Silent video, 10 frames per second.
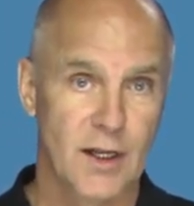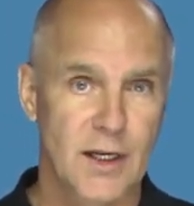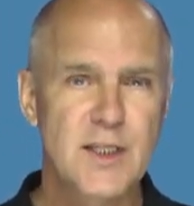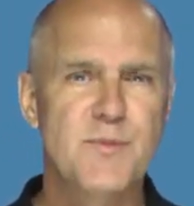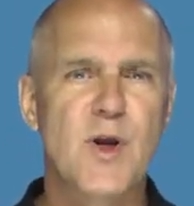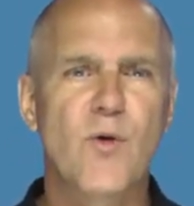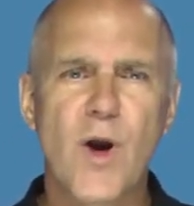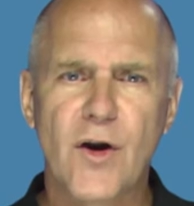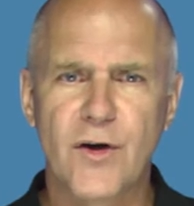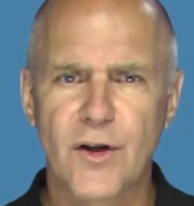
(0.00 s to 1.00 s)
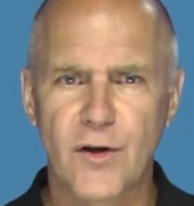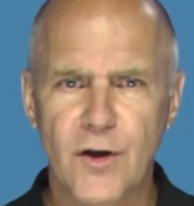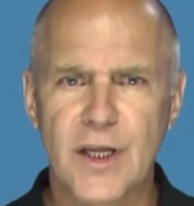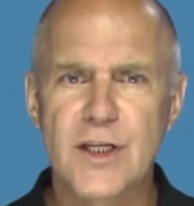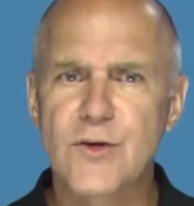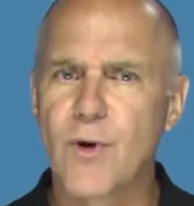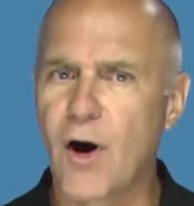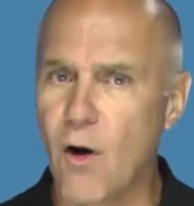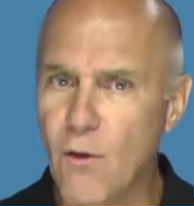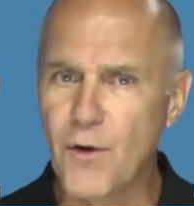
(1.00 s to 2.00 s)
Let's be quicker to look into
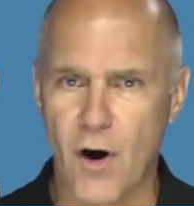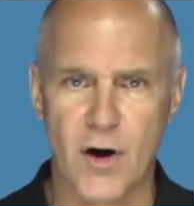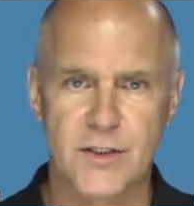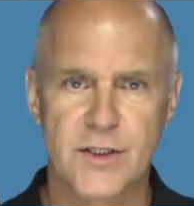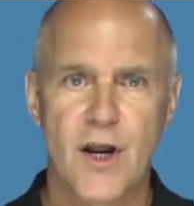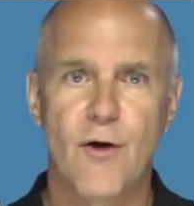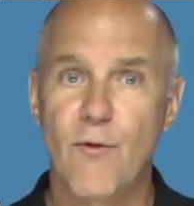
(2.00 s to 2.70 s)
our own hearts